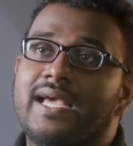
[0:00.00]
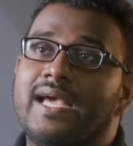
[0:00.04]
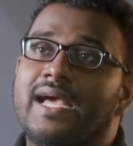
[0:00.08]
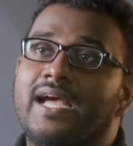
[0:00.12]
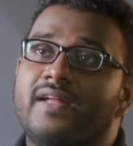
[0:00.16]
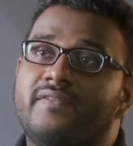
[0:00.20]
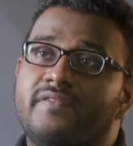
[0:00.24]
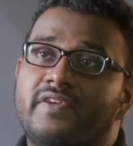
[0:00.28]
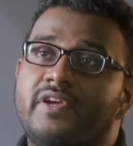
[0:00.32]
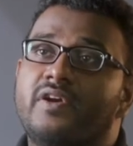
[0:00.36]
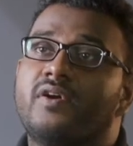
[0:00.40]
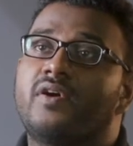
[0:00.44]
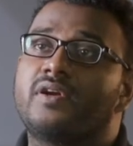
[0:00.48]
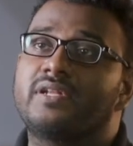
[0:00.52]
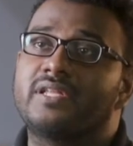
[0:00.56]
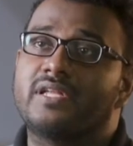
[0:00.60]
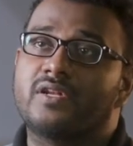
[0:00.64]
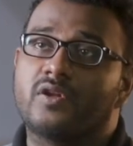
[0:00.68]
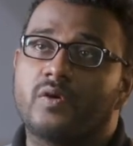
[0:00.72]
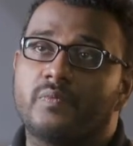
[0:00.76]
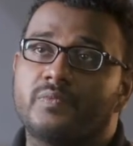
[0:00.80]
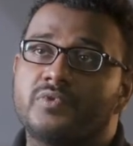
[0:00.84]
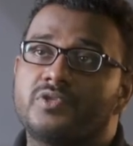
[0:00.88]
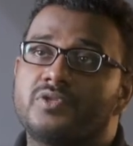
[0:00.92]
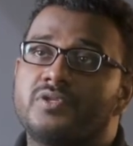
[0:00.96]
and we got that
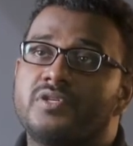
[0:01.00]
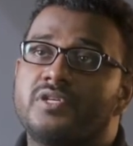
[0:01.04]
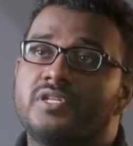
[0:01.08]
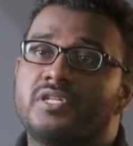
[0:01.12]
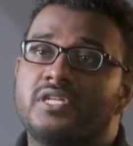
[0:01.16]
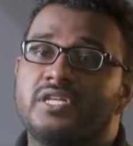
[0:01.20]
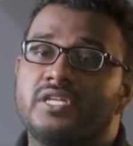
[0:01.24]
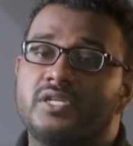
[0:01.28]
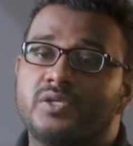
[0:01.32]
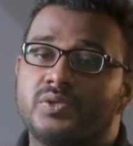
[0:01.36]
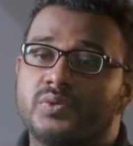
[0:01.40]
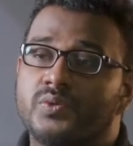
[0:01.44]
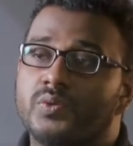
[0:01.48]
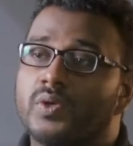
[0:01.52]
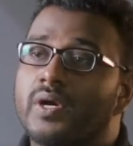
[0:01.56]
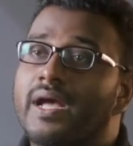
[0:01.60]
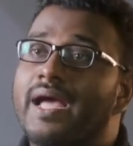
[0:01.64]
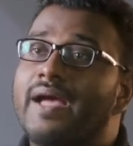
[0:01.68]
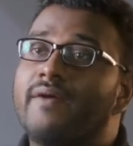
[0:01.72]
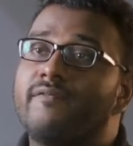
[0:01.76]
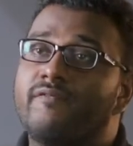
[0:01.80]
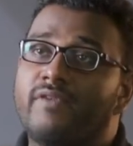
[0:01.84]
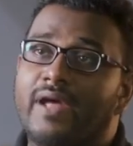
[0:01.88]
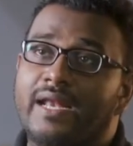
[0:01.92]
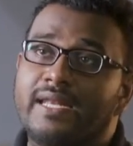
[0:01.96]
opportunity to
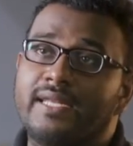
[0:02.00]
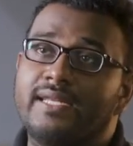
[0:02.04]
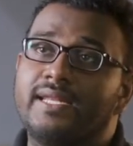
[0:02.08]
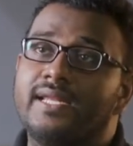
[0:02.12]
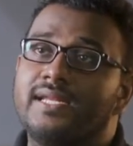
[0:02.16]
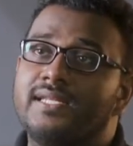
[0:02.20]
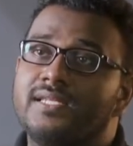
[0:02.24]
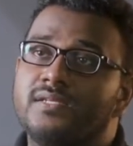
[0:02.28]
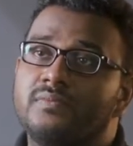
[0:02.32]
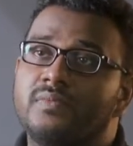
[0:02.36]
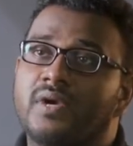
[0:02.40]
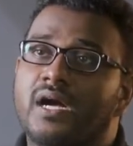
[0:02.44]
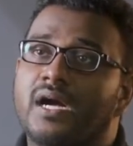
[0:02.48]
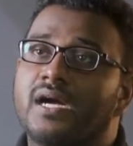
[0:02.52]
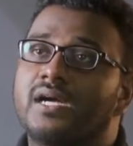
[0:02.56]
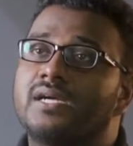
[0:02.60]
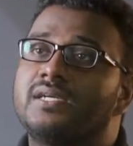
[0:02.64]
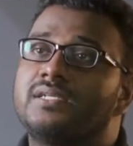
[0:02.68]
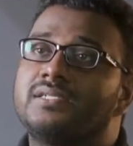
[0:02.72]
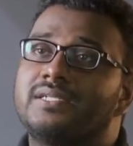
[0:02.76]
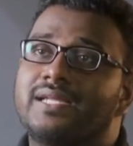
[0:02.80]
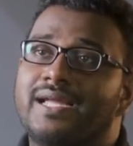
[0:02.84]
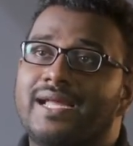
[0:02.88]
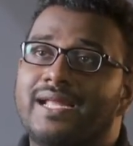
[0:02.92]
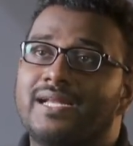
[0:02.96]
validate the
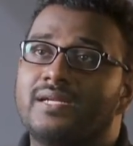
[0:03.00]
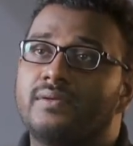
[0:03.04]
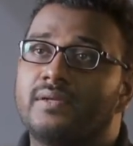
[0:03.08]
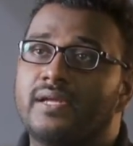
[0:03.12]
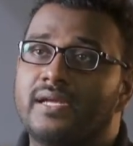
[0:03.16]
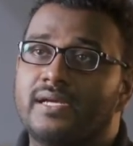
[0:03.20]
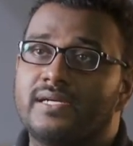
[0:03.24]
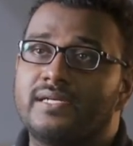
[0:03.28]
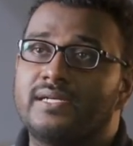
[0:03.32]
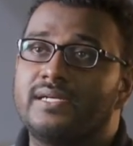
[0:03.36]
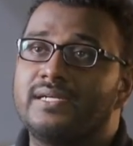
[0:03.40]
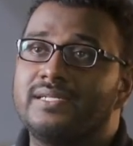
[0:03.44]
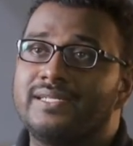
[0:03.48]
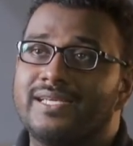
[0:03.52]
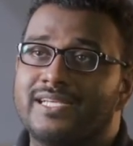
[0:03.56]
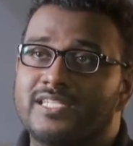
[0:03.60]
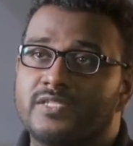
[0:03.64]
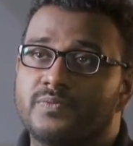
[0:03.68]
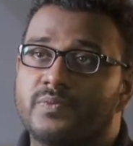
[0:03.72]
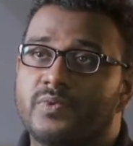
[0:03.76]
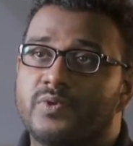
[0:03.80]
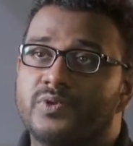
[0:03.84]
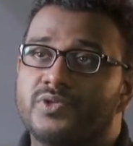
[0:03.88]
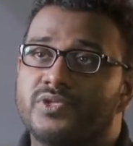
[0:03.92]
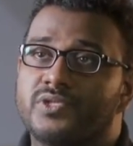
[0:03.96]
market and early
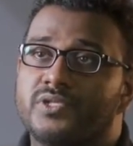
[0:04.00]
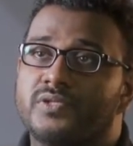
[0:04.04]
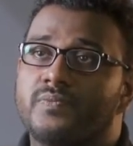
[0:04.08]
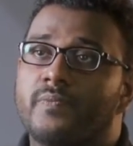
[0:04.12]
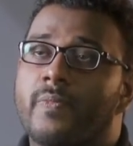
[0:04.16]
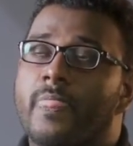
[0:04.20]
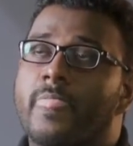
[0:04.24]
exposure.